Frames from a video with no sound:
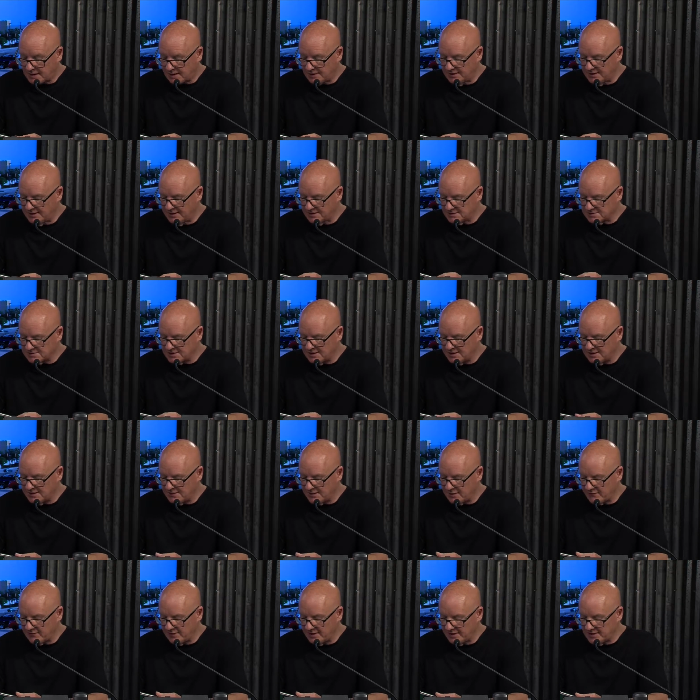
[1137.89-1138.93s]
did a study
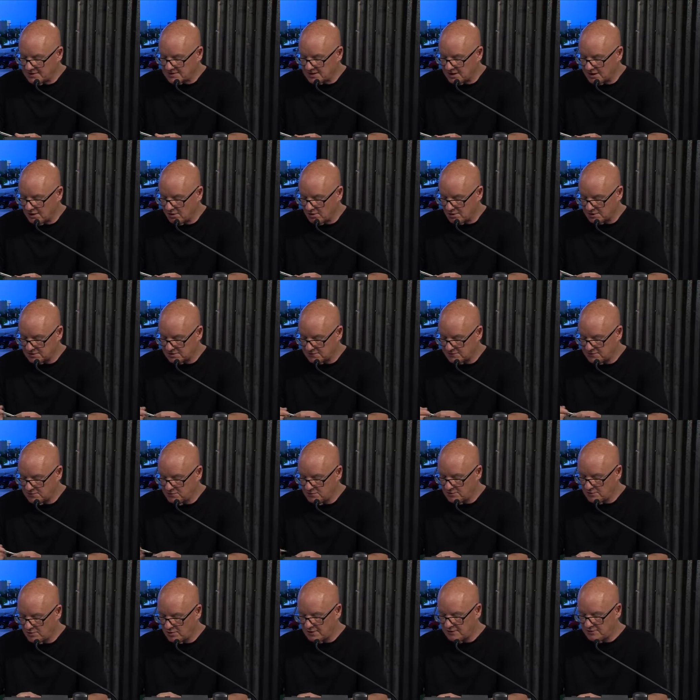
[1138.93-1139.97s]
they released in August of
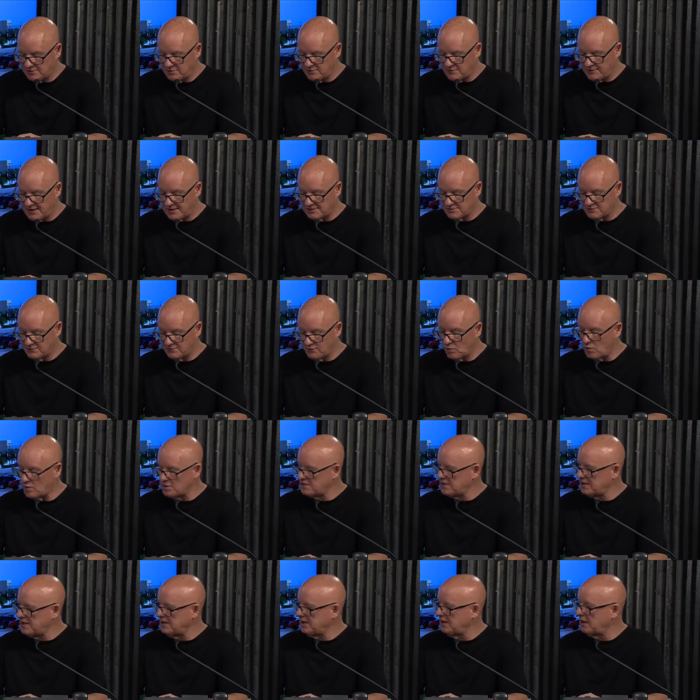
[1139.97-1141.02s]

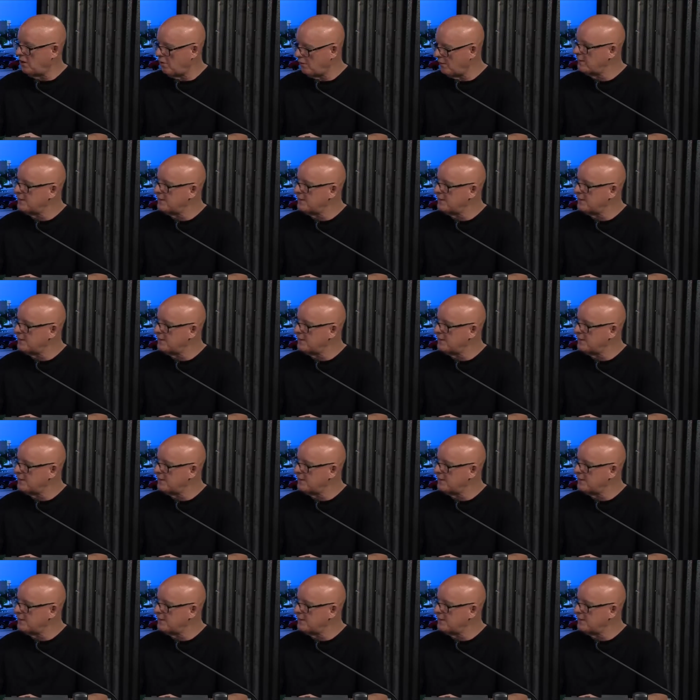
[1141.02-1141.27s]
2014 on